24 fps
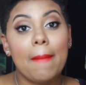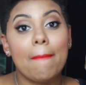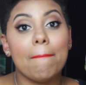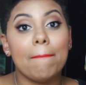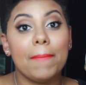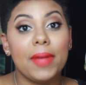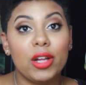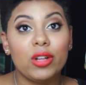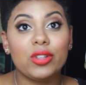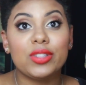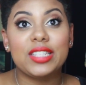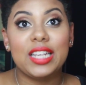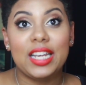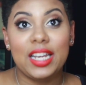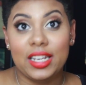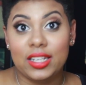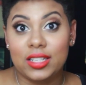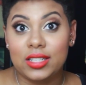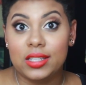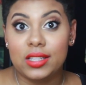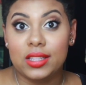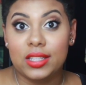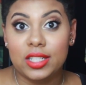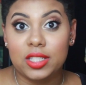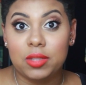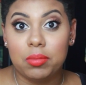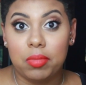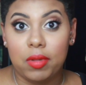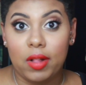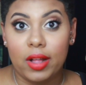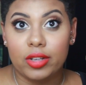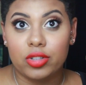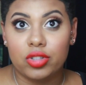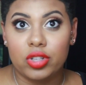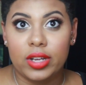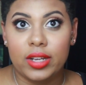built into these
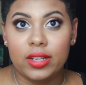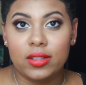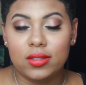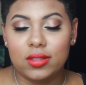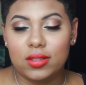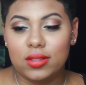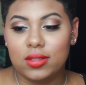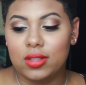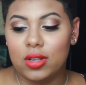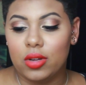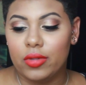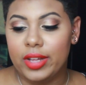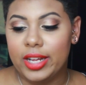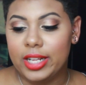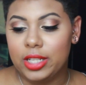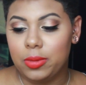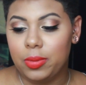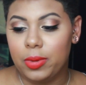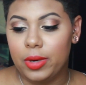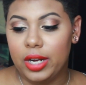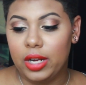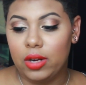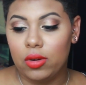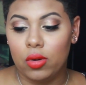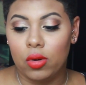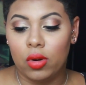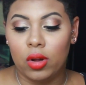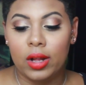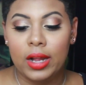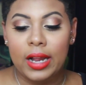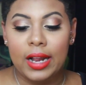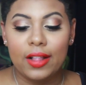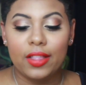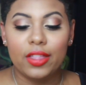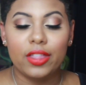blushes. So that's pretty cool.